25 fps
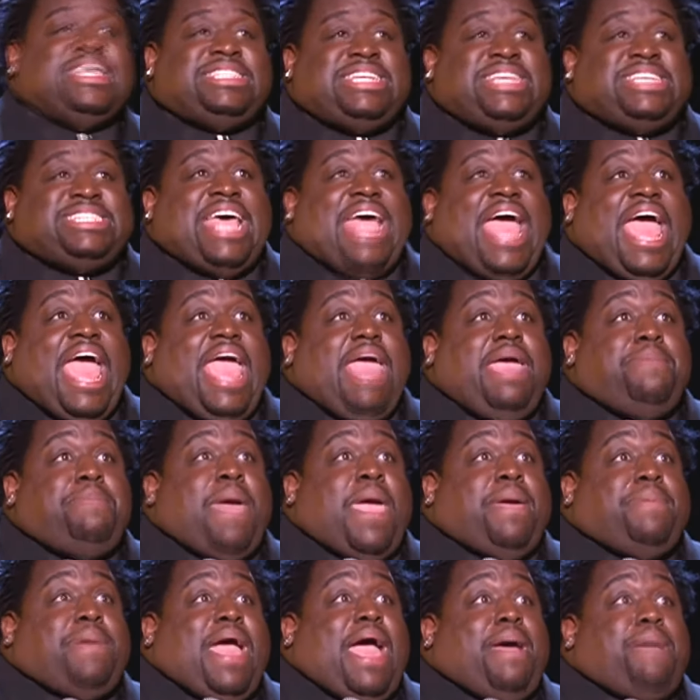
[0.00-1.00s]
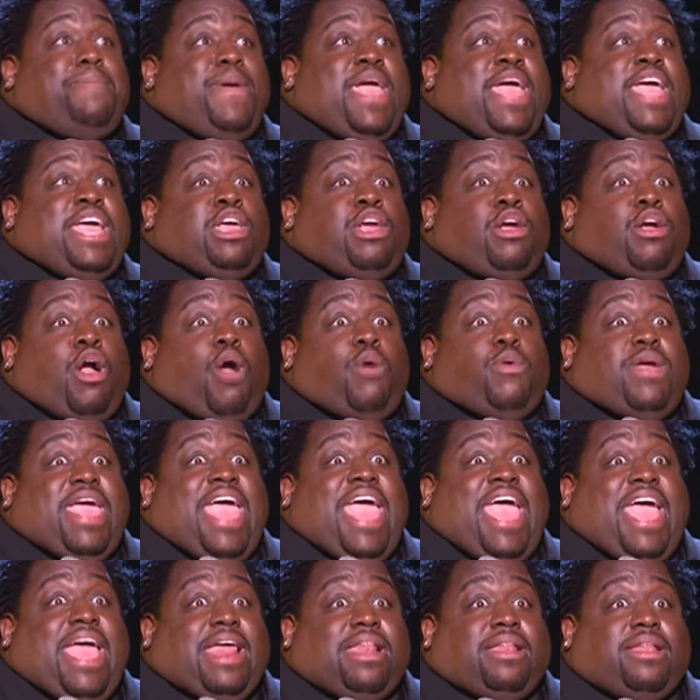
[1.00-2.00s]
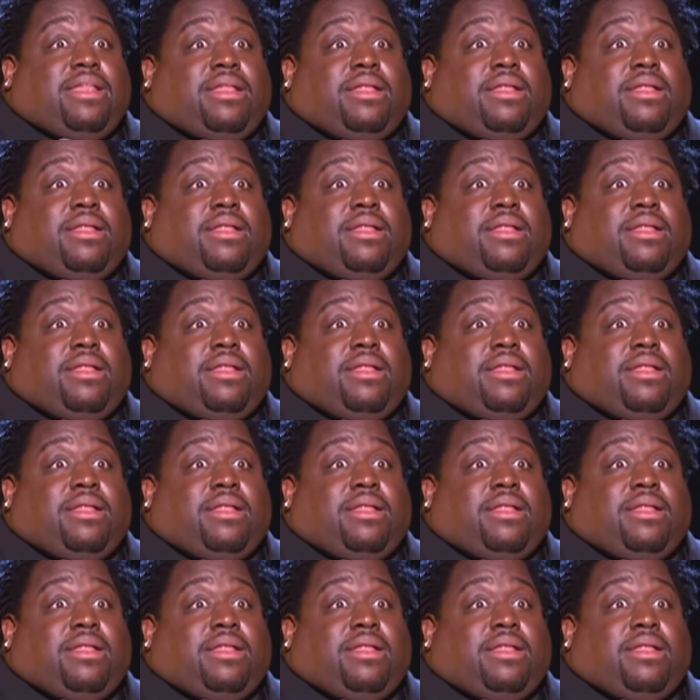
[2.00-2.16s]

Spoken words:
She said, hey, baby, how big you gonna get?